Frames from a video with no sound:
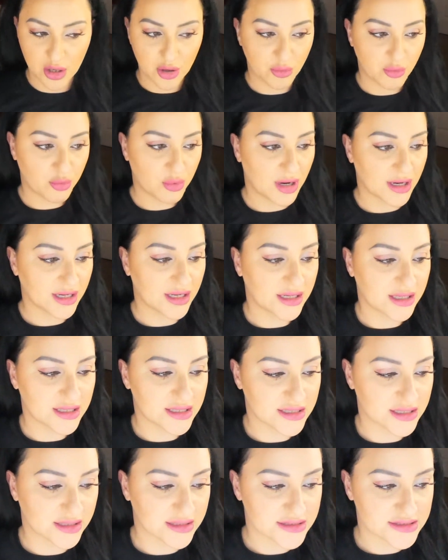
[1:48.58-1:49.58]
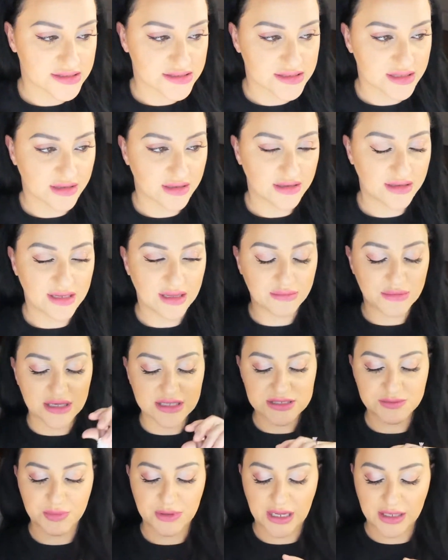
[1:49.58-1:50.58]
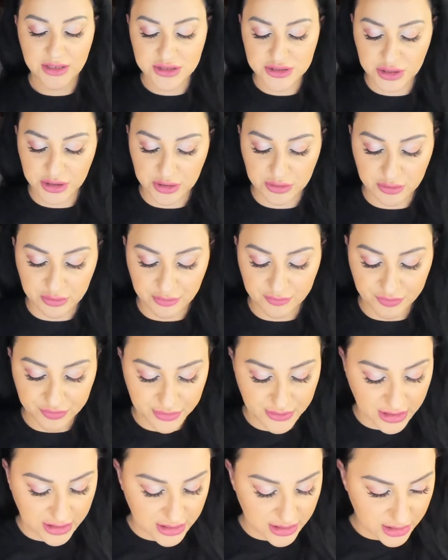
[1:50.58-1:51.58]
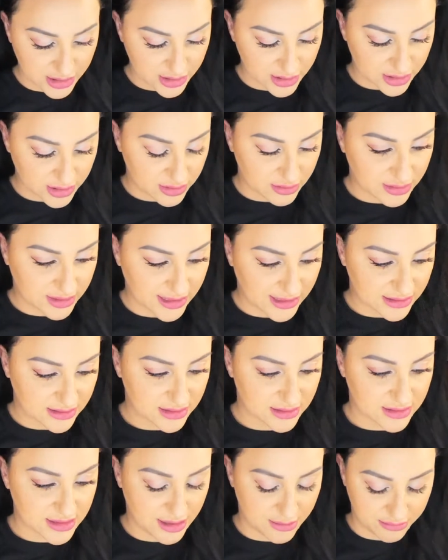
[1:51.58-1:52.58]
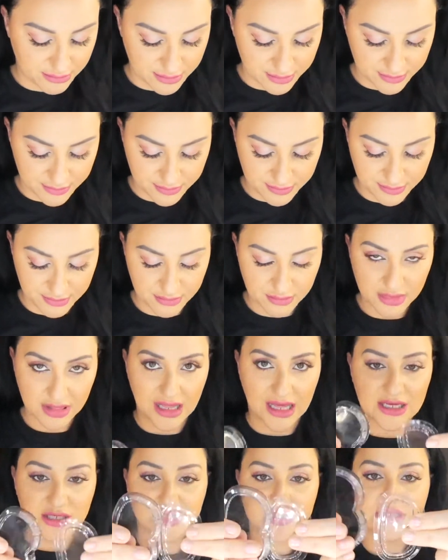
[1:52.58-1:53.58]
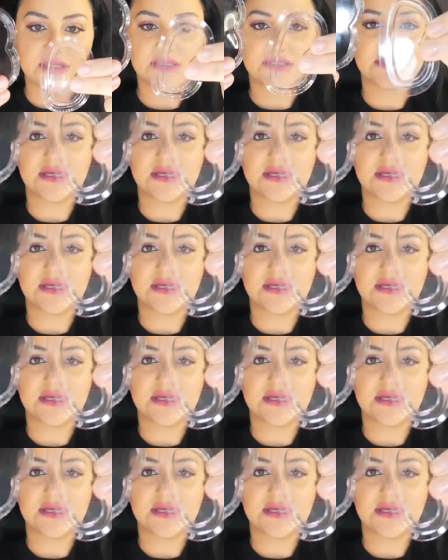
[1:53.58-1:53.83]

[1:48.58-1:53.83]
What it is, let me explain to you. You get them lashes.